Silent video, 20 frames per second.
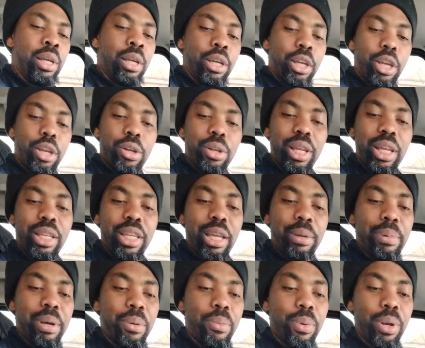They tell
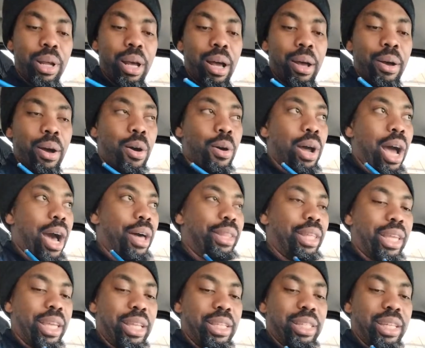you about how the
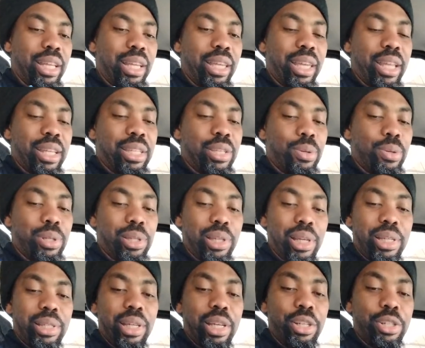kid's gonna get
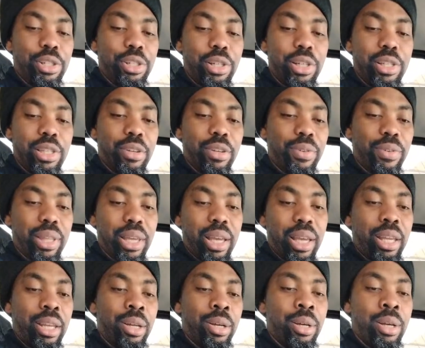socialization and stuff like
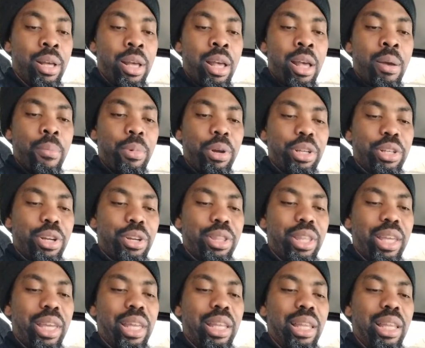that. But you start
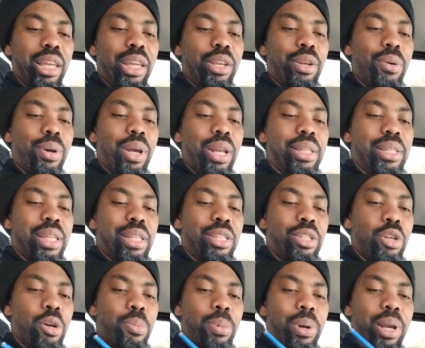thinking like in a sense
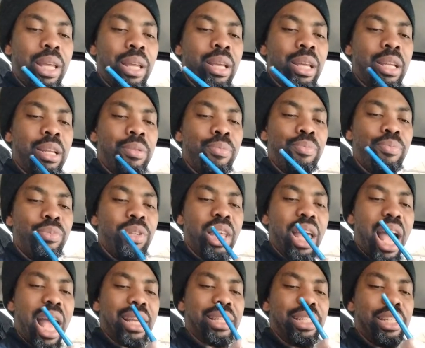nobody could
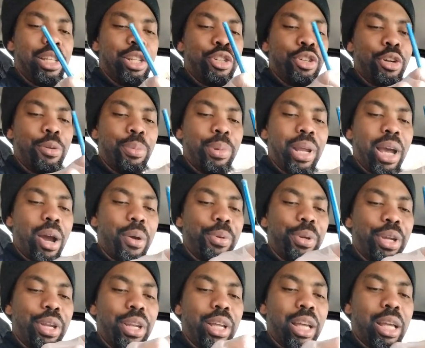actually determine how
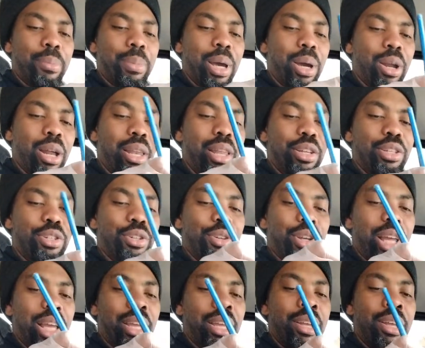you're gonna come out unless you're
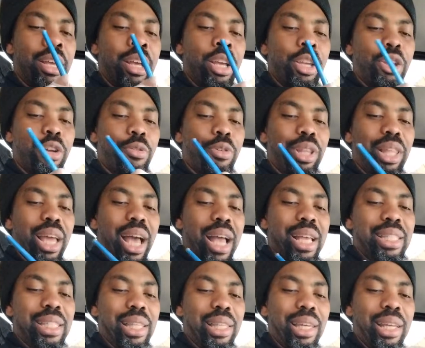really
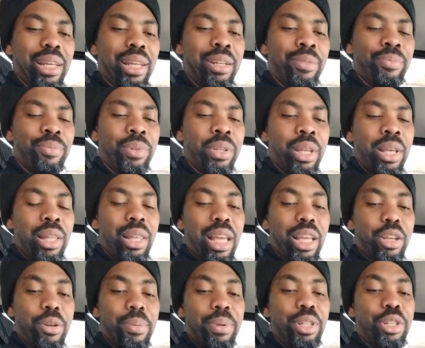isolated.
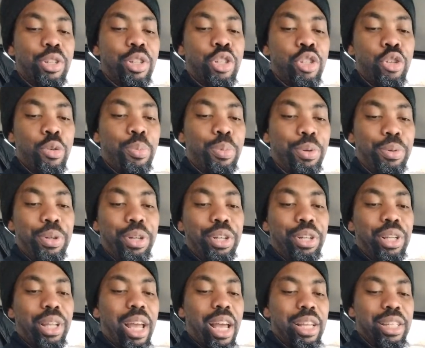Like it means you're
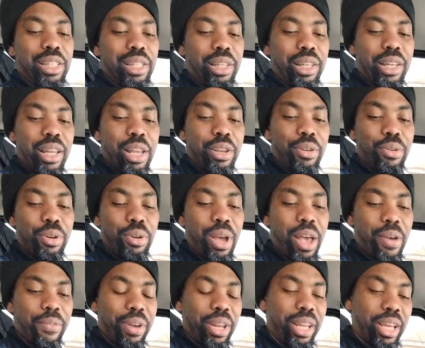superiorly isolated and you don't
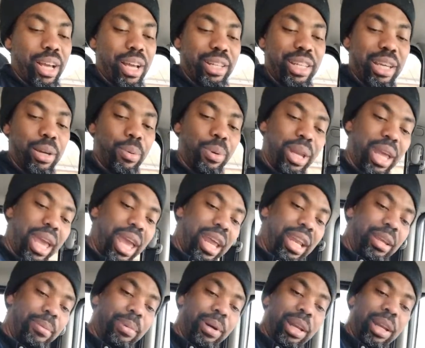have any contact with
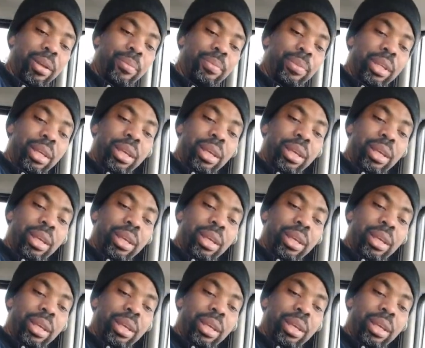anybody.